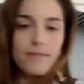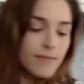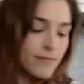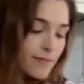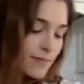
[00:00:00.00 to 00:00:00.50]

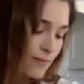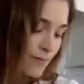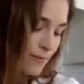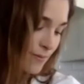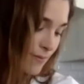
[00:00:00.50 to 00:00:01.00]

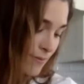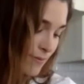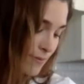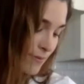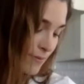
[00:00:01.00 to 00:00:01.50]

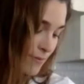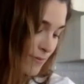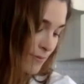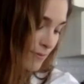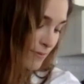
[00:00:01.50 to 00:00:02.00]

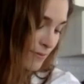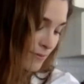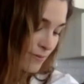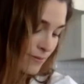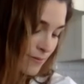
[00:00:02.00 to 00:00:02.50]

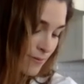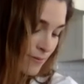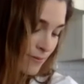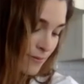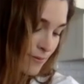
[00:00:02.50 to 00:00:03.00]

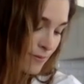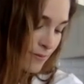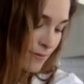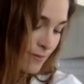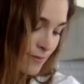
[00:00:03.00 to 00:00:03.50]

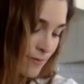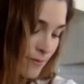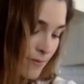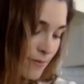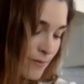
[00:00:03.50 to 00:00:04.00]

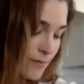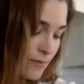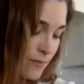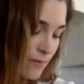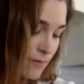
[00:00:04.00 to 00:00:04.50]

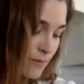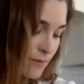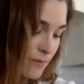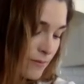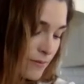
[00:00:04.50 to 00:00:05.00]

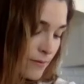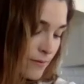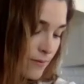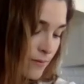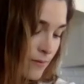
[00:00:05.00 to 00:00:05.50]

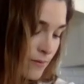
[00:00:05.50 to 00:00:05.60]
(not speaking)